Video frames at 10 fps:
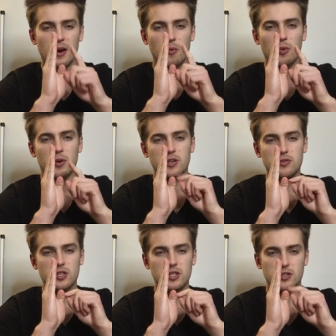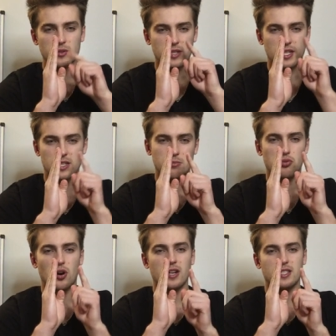What we're usually doing is
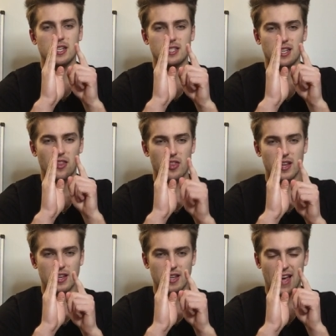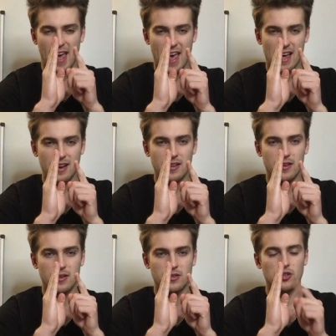processing and thinking ahead
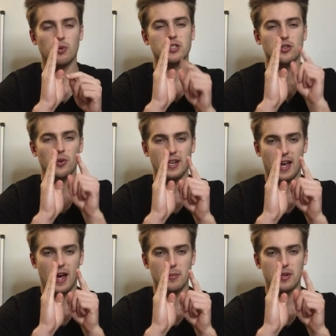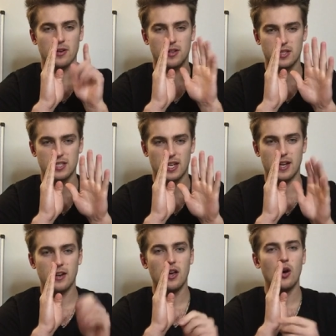to what's going to happen on this
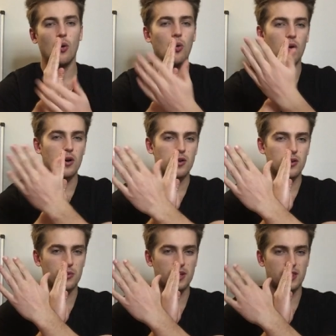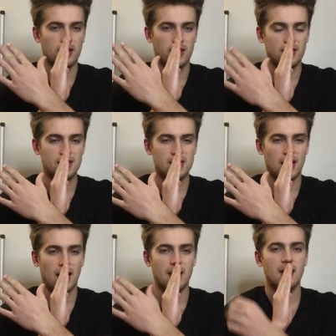side, or we think on this
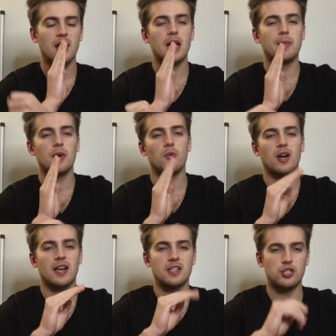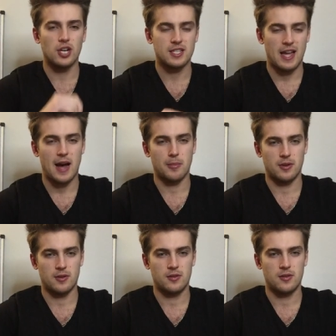side about what just
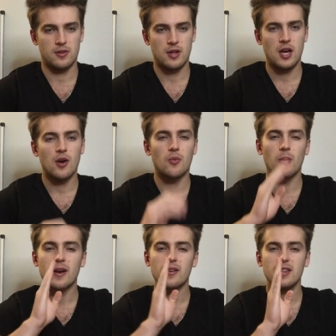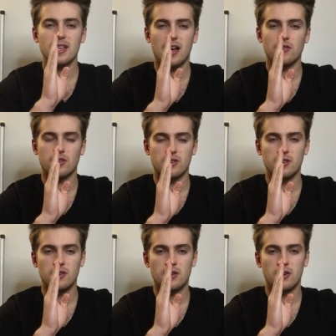happened. Rarely ever
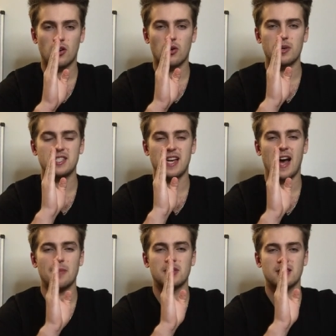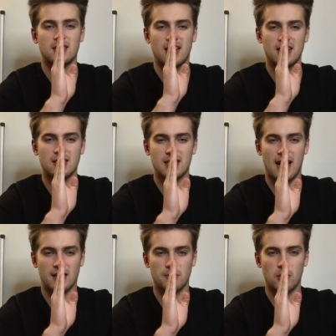are we tapped into that
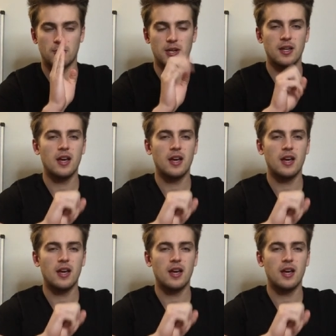exact moment.